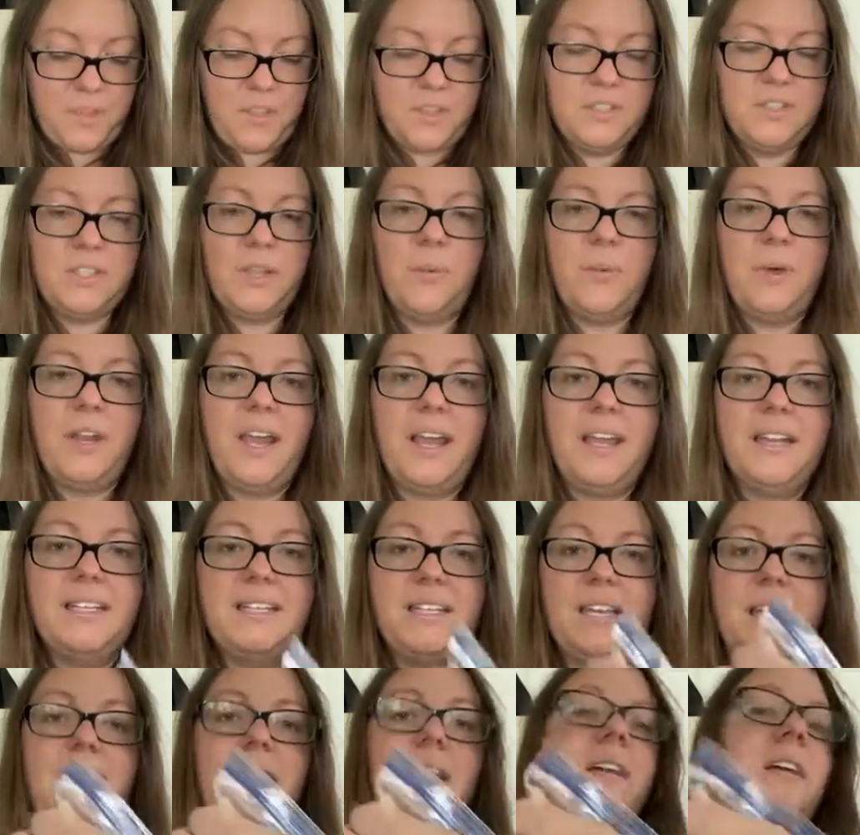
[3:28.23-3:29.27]
So what I
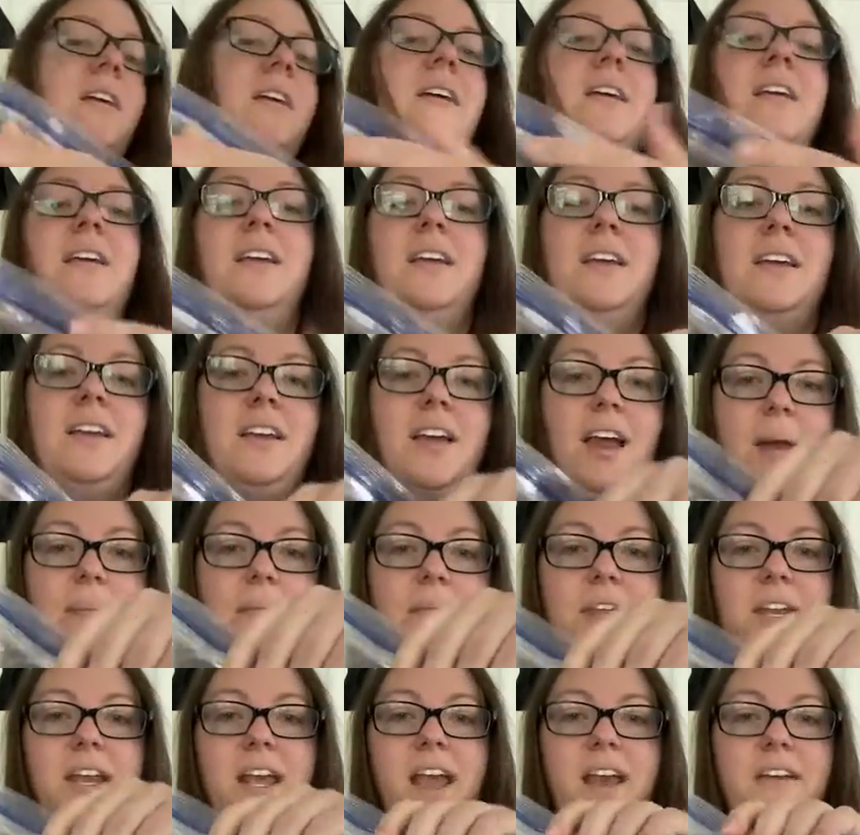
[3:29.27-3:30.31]
did, I'm
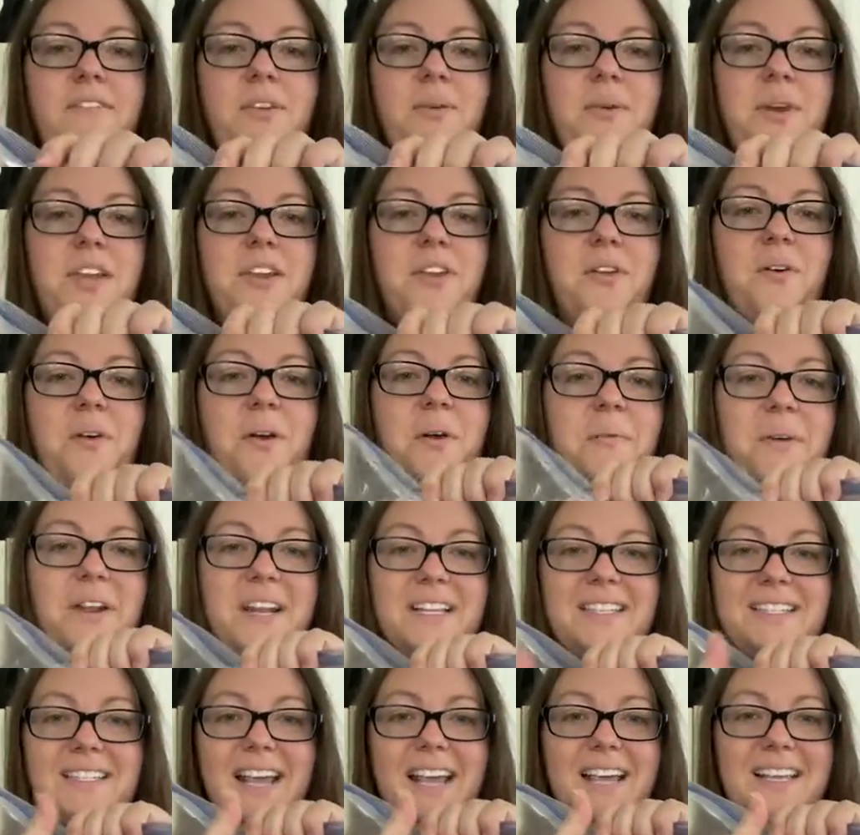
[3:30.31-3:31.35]
gonna have you ignore what
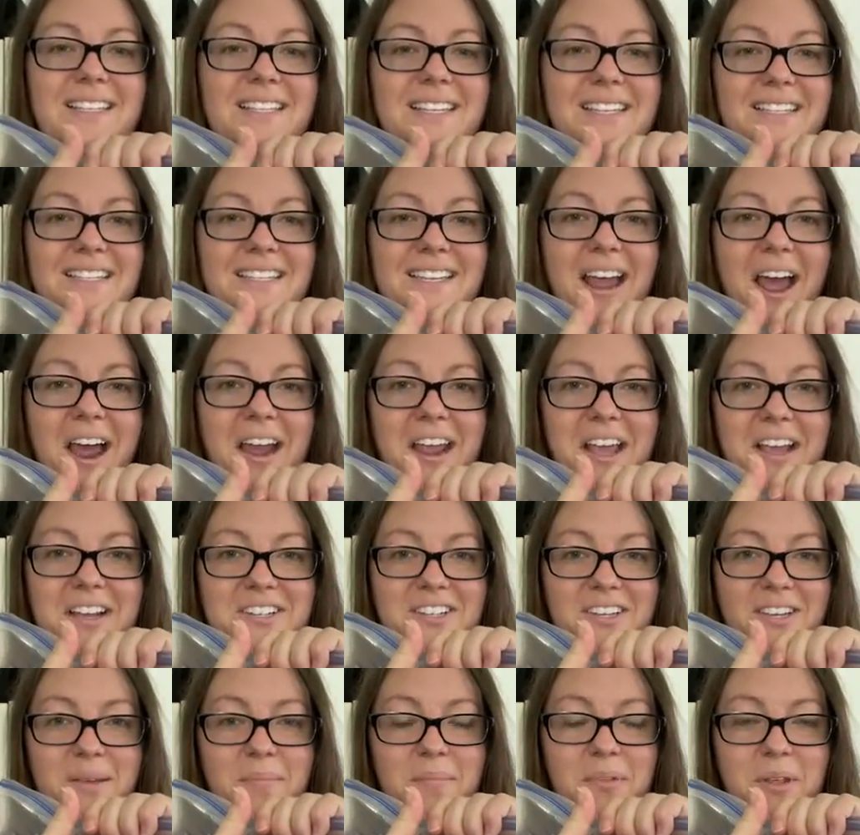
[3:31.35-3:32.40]
it says. It's not
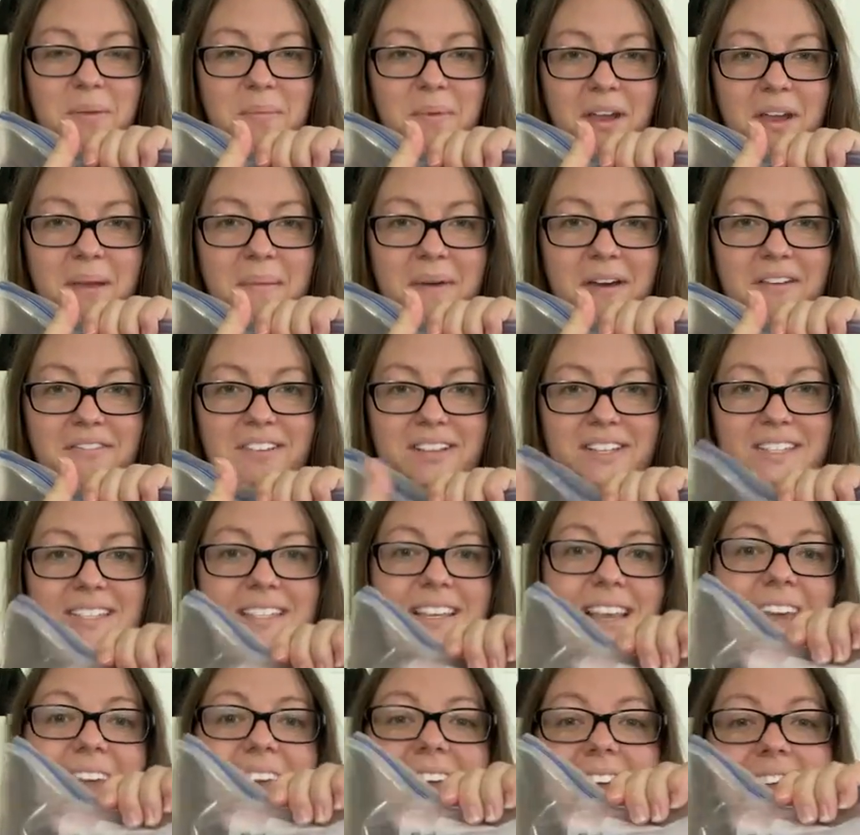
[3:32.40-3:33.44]
actually blueberry muffins.
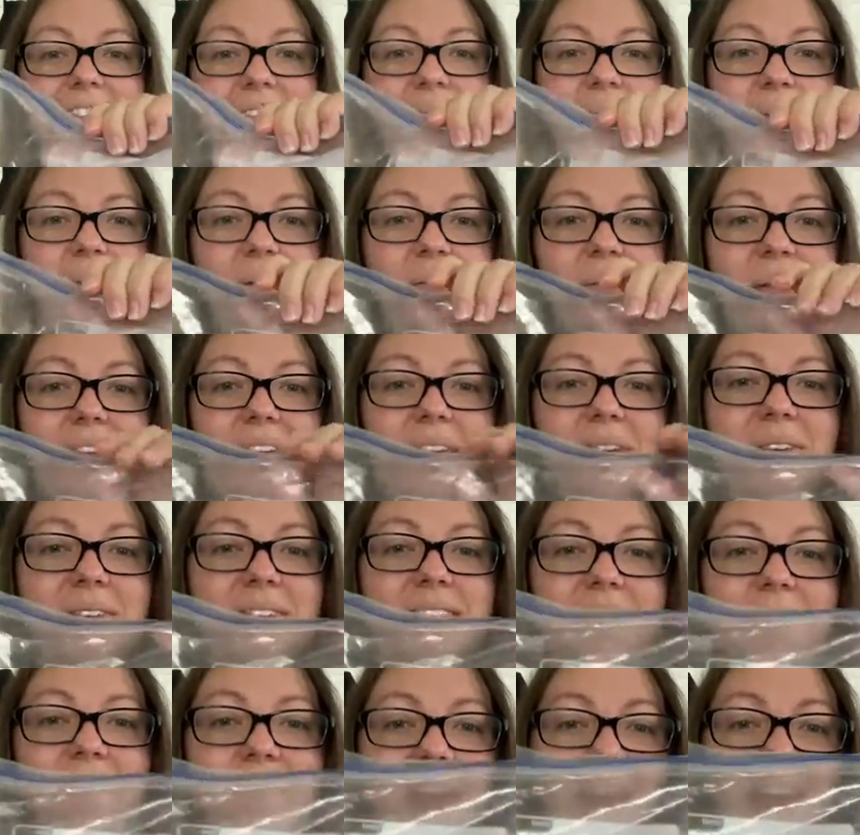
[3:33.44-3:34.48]
So I
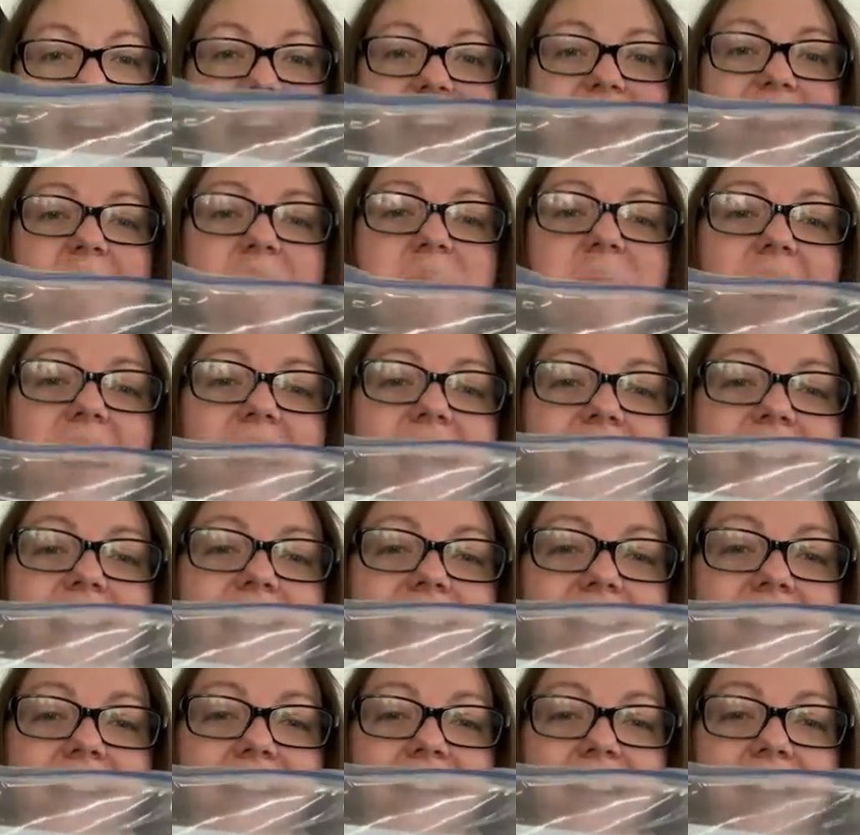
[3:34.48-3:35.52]
reused a bag, but in
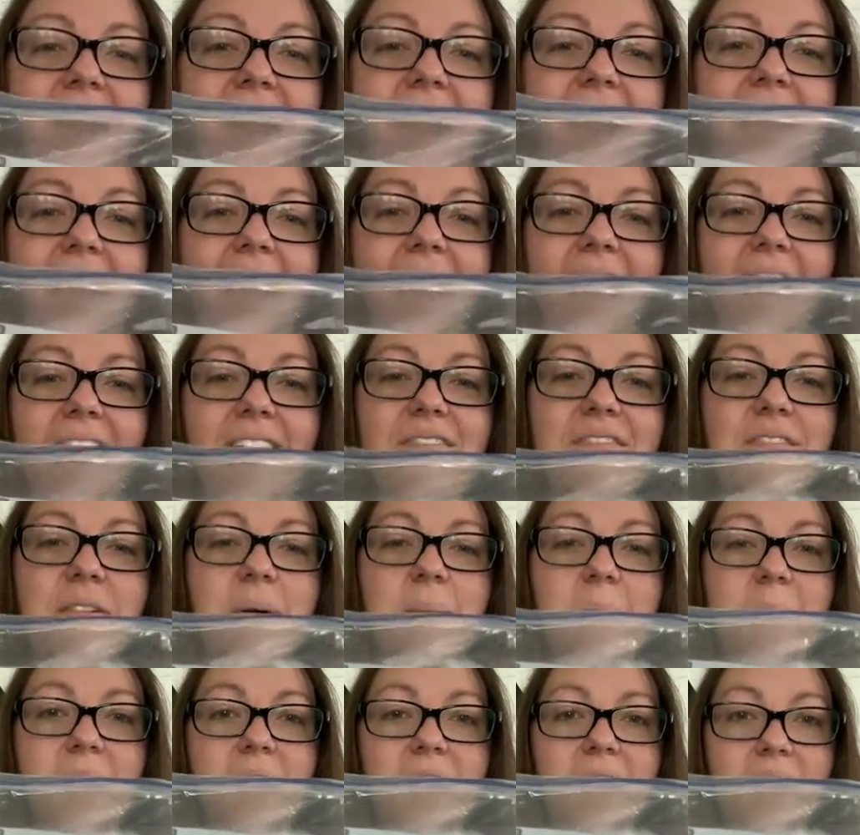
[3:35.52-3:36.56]
here I have
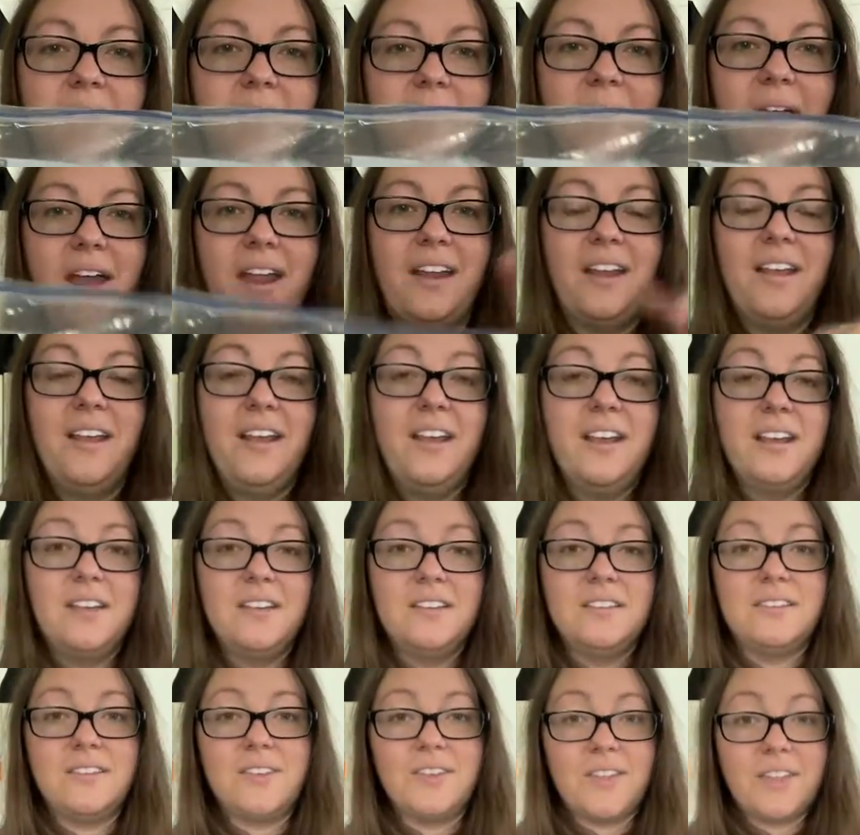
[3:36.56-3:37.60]
banana bread.
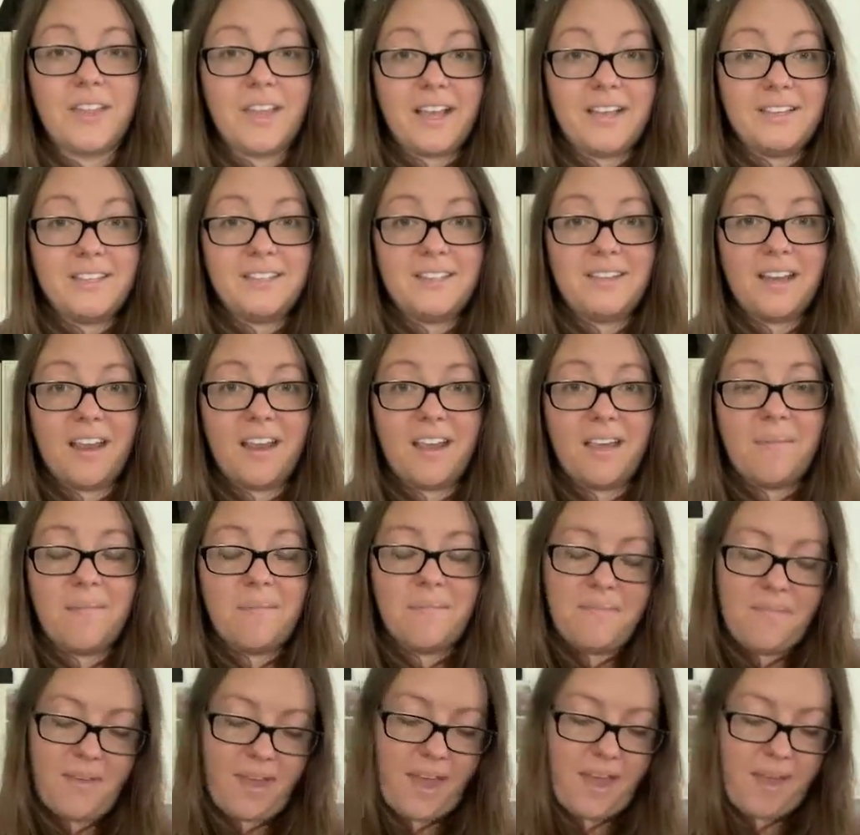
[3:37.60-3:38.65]
So the last time
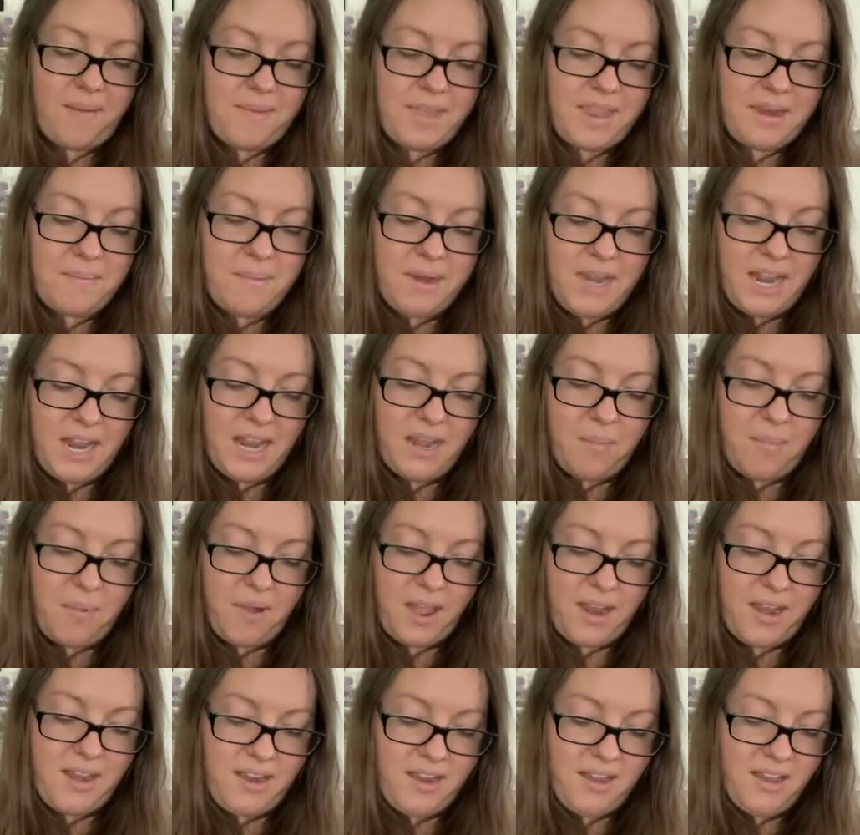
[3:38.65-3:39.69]
I made banana
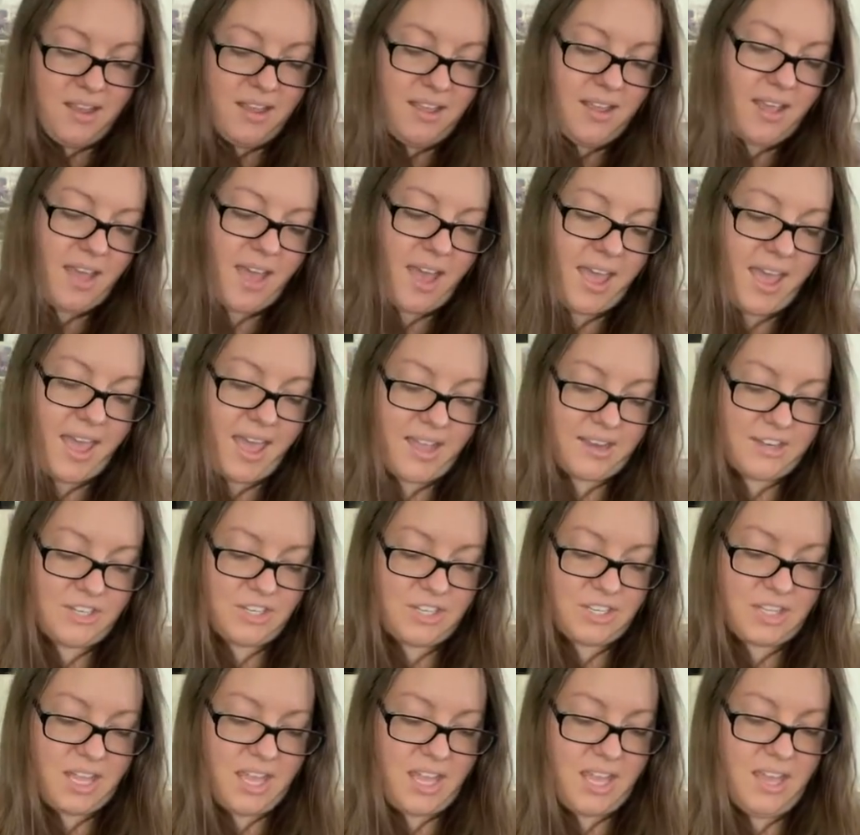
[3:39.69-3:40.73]
bread, I
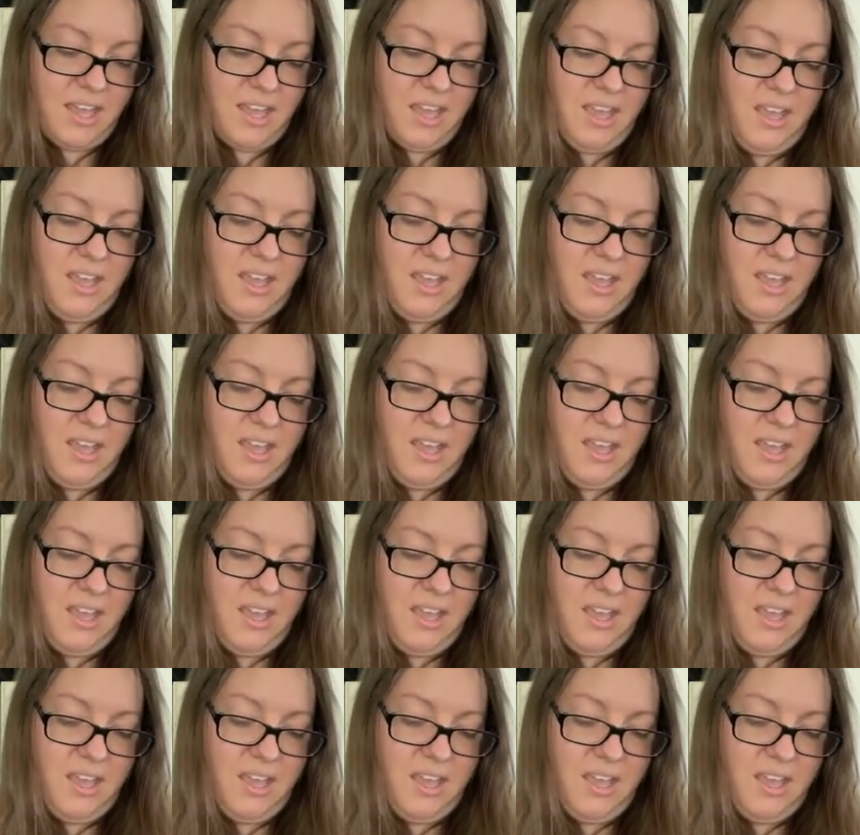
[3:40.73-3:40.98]
actually